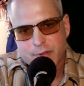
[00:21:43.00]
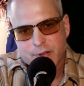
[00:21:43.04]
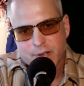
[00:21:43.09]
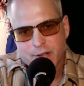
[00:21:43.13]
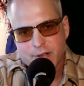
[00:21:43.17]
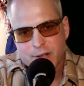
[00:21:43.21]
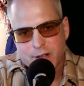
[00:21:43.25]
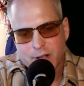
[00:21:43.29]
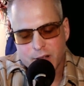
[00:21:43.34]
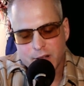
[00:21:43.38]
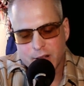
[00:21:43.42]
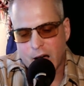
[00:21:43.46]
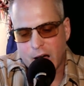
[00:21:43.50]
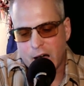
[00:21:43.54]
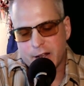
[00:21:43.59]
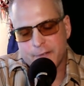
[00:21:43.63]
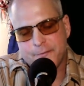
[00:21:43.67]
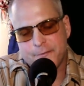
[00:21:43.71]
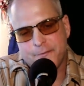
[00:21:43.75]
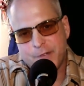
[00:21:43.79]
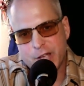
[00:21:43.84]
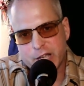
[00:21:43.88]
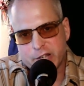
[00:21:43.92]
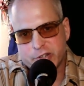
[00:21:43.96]
a lot of
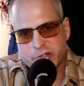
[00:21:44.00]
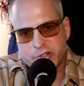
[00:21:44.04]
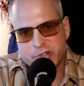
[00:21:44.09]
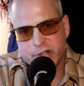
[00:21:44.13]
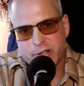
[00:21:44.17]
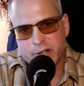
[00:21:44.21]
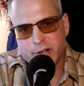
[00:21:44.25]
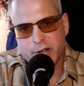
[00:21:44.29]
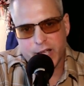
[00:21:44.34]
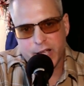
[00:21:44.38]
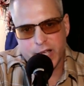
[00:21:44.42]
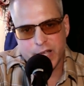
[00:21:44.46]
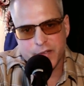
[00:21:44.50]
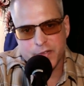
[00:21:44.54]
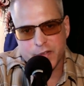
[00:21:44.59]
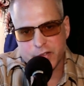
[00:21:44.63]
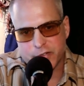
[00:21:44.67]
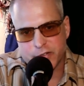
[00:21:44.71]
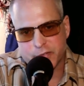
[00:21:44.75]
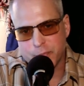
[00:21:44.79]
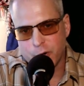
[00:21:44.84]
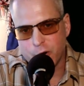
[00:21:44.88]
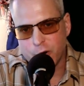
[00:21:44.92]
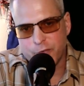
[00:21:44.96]
fiction in this
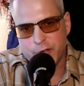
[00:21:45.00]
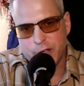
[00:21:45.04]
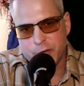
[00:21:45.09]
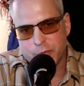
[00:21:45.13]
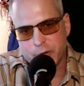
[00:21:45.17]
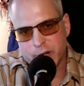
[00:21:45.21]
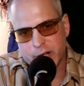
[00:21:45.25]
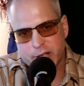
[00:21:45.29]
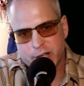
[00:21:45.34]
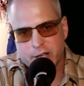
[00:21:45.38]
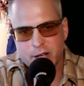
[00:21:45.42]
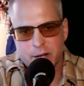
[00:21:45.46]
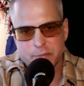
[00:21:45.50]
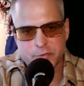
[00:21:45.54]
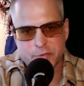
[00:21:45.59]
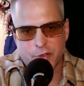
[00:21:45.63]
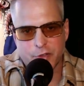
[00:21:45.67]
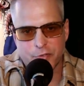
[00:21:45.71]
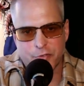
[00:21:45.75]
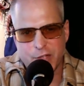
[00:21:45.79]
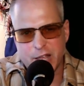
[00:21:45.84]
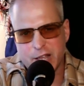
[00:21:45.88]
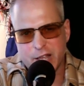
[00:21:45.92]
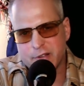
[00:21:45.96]
movie when it comes to
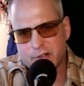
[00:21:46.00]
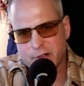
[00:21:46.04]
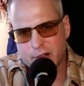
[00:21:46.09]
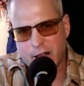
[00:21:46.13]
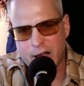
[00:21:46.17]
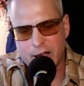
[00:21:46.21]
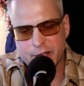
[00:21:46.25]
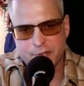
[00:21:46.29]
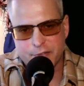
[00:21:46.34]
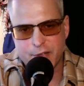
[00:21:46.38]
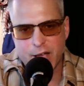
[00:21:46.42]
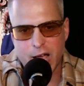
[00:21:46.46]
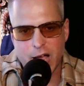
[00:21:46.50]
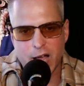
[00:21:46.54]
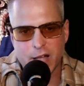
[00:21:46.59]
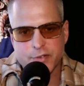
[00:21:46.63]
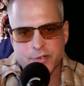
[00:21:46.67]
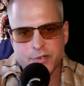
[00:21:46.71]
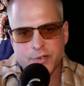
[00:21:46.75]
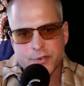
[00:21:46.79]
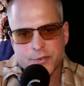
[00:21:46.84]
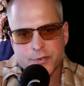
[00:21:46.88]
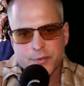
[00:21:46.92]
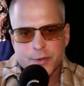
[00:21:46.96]
things like that.
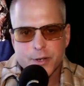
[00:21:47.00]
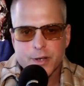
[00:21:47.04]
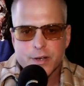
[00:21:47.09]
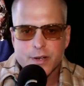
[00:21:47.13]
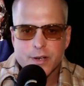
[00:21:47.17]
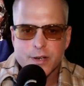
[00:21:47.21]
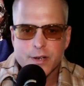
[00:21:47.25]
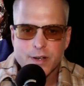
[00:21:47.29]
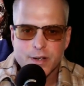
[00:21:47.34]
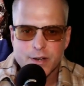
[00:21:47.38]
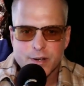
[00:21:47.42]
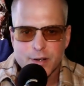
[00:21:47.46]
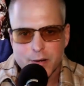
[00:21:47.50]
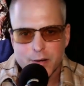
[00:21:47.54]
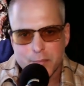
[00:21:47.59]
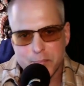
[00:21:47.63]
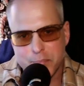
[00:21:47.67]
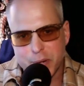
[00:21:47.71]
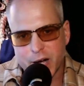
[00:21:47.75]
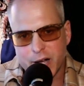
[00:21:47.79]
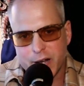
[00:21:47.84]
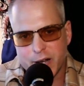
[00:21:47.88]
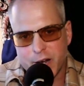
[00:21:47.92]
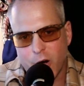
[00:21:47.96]

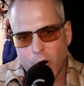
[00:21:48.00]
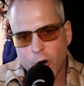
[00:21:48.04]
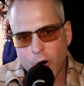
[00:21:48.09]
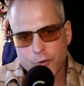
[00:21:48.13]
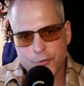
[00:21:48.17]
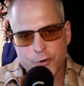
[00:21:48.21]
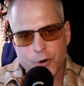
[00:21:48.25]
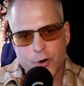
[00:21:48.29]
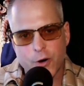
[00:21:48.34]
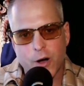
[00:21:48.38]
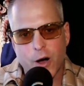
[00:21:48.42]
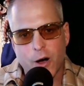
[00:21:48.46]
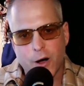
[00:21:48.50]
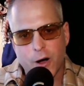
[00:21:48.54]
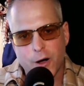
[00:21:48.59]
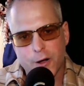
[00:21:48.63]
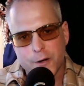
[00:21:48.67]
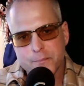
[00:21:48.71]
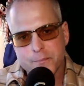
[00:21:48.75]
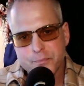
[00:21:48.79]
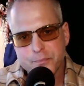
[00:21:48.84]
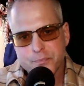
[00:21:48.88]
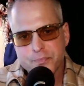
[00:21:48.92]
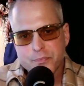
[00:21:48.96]
But overall,
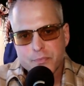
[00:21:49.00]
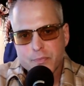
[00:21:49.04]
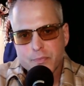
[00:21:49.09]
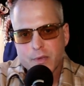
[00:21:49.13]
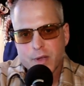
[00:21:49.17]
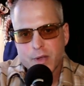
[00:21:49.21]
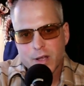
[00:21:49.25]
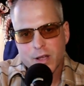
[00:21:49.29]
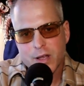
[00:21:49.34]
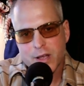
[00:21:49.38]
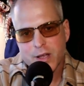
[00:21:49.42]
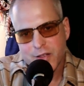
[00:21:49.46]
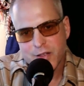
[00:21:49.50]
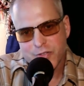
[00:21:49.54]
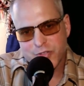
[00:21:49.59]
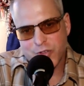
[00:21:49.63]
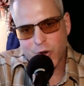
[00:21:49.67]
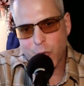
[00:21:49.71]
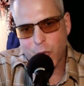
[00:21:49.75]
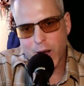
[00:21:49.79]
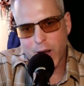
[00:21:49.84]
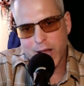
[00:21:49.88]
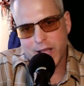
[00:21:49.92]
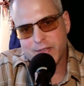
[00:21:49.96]
the
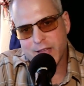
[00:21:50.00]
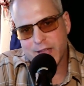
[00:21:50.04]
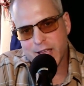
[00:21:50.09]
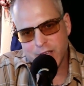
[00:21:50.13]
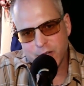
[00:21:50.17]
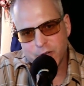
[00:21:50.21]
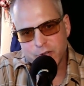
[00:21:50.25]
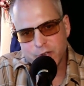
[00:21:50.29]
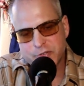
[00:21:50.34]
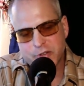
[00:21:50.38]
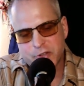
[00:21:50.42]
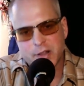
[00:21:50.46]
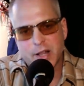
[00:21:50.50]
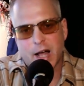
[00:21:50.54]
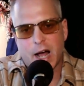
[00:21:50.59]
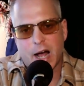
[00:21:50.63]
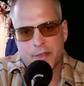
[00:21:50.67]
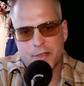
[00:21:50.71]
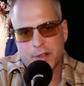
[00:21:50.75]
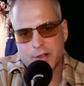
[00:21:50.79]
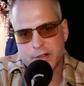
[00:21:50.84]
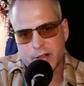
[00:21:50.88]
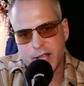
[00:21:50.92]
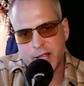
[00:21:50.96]
way they used a lot of the
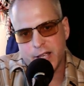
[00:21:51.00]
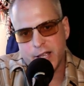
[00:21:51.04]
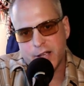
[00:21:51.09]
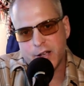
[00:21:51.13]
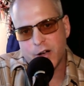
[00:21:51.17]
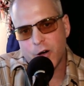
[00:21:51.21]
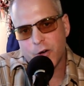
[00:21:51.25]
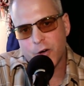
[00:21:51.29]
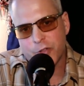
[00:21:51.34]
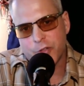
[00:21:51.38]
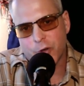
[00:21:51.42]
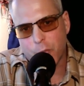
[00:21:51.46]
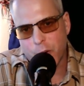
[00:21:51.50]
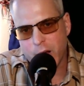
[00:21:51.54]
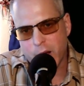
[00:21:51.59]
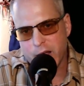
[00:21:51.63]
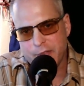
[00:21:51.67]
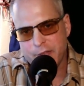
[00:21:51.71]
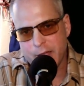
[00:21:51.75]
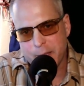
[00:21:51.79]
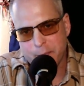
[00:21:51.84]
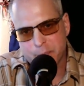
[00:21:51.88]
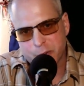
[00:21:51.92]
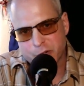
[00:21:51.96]
lingo, the way they
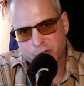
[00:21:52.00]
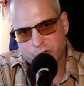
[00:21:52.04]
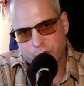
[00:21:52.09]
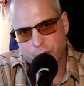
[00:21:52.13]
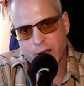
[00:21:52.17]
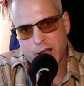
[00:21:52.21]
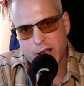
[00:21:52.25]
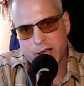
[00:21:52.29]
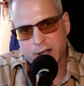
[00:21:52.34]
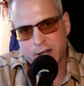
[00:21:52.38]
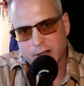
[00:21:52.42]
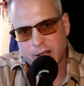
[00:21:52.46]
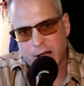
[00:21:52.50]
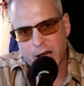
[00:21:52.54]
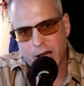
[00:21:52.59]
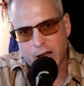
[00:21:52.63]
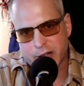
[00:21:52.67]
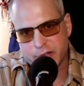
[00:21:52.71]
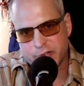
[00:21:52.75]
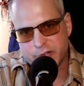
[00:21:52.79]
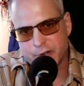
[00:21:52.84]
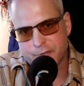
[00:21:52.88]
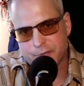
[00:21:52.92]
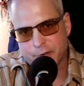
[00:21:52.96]
portrayed a lot of
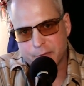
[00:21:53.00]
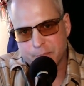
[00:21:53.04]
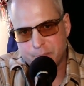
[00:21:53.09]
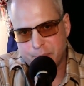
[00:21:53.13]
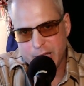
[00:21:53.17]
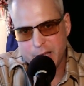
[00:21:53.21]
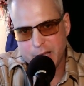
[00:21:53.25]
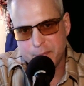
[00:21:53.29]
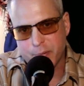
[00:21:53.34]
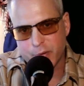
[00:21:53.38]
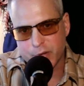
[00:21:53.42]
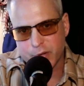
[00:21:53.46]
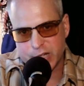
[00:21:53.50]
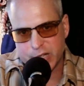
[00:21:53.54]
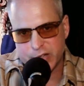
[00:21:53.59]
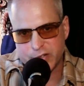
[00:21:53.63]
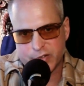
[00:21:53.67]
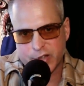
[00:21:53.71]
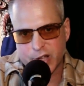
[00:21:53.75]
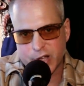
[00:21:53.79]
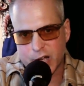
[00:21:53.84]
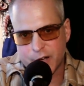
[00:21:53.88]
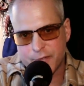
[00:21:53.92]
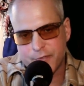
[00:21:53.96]
different people and stuff